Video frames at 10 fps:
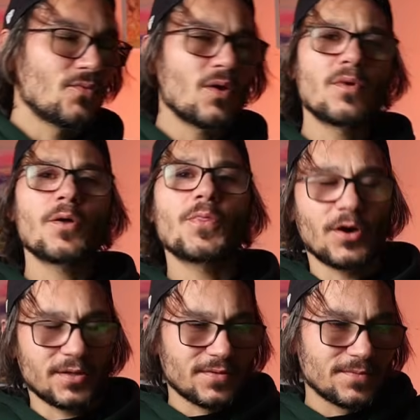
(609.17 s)
One more
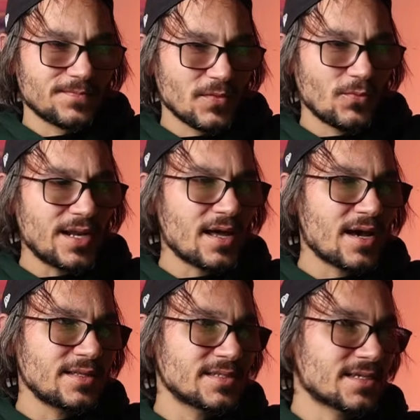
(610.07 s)
thought. When
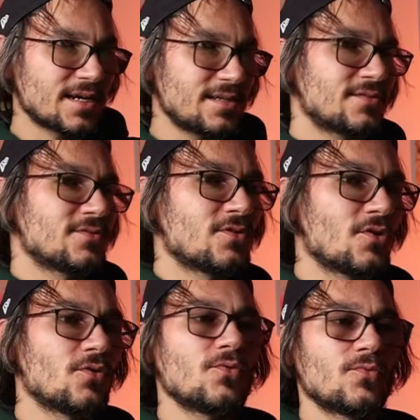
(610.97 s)
I decided to
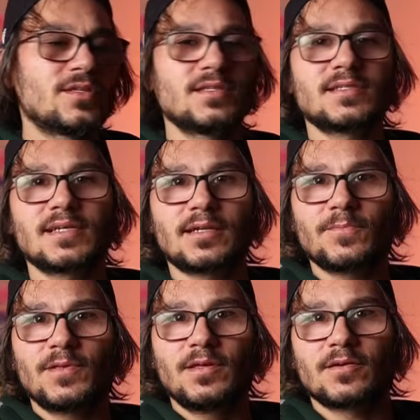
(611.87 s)
go with this
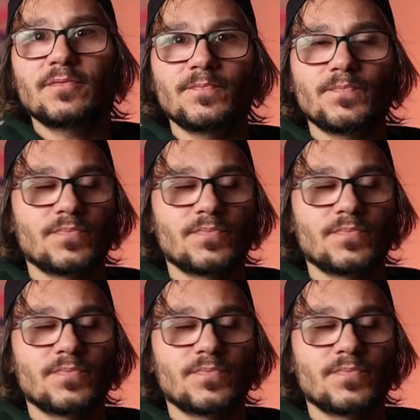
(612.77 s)
setup here,